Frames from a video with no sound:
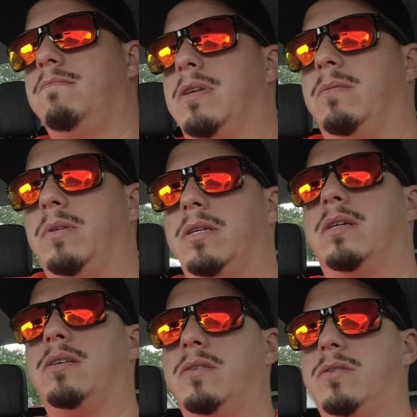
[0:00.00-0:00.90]

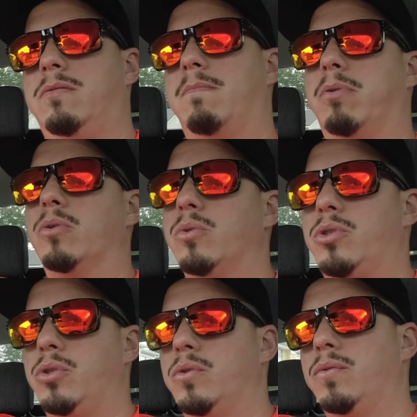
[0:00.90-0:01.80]
maybe a the
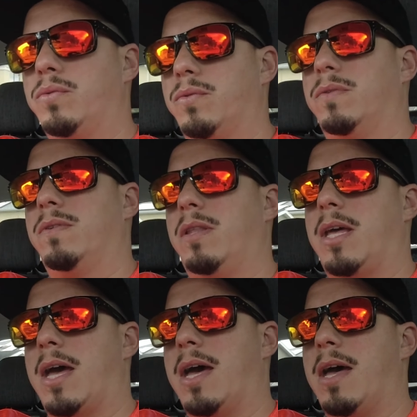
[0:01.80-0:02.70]
Bluetooth
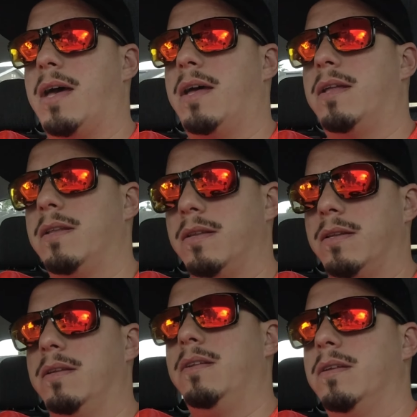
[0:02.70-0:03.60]
that
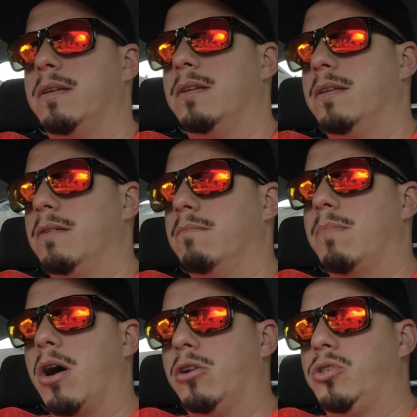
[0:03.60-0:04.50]

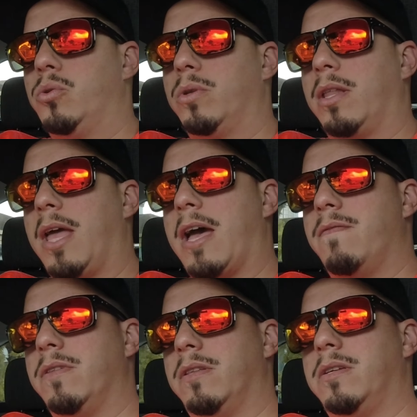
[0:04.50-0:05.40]
module that they
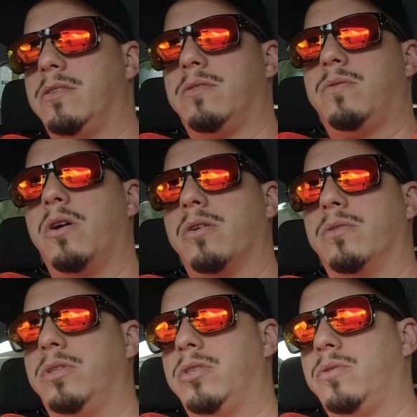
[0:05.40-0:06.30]
have in this truck
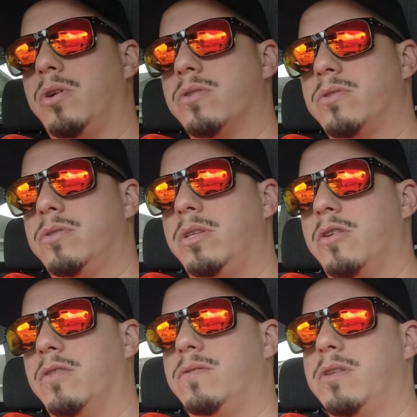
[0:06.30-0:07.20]
or this trucks. You
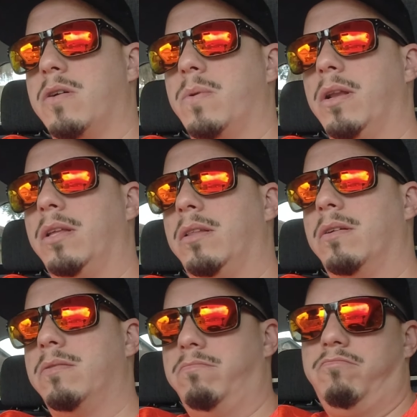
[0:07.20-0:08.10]
know, it's not really
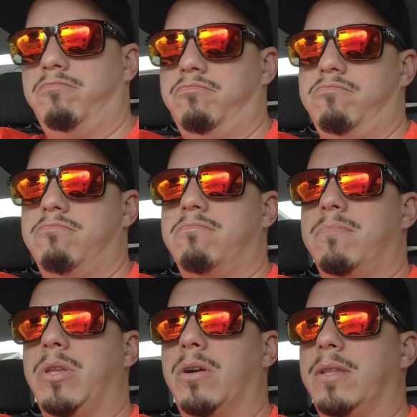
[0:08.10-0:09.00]

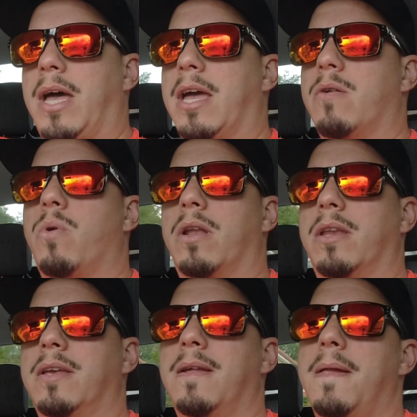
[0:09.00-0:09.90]
you know that high
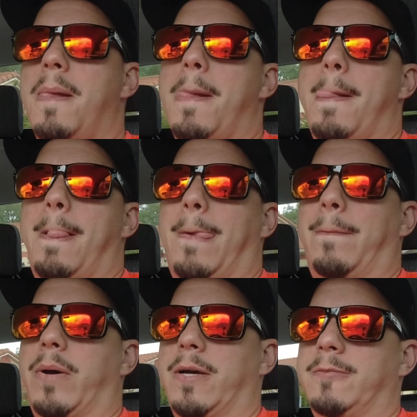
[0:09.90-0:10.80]
quality.
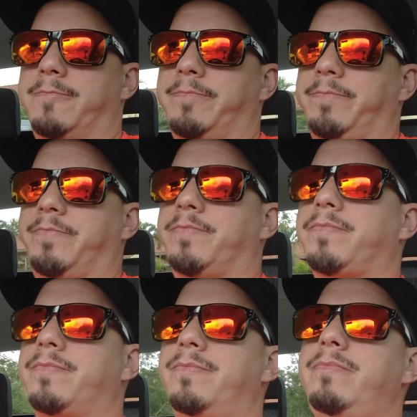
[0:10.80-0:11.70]
But
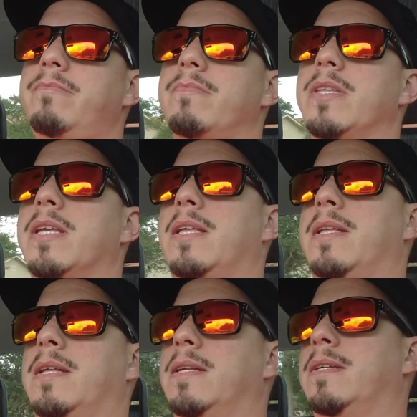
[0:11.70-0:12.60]
caution,
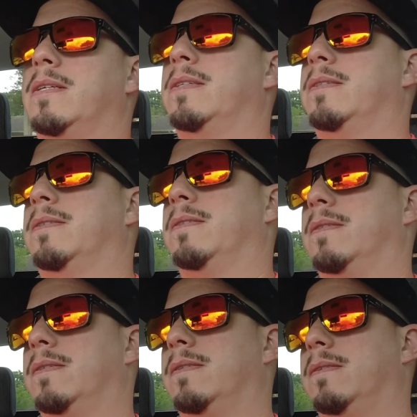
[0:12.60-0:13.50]
speed trap
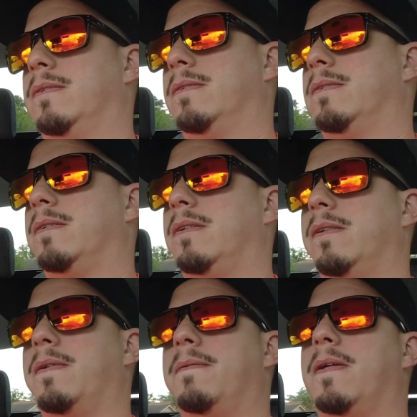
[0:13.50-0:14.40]
ahead.
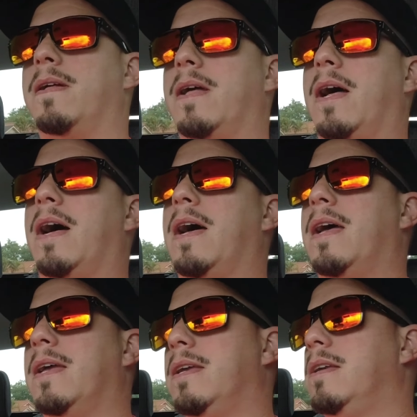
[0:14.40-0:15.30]

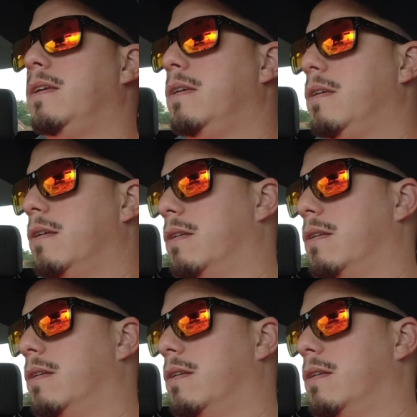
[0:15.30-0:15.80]
I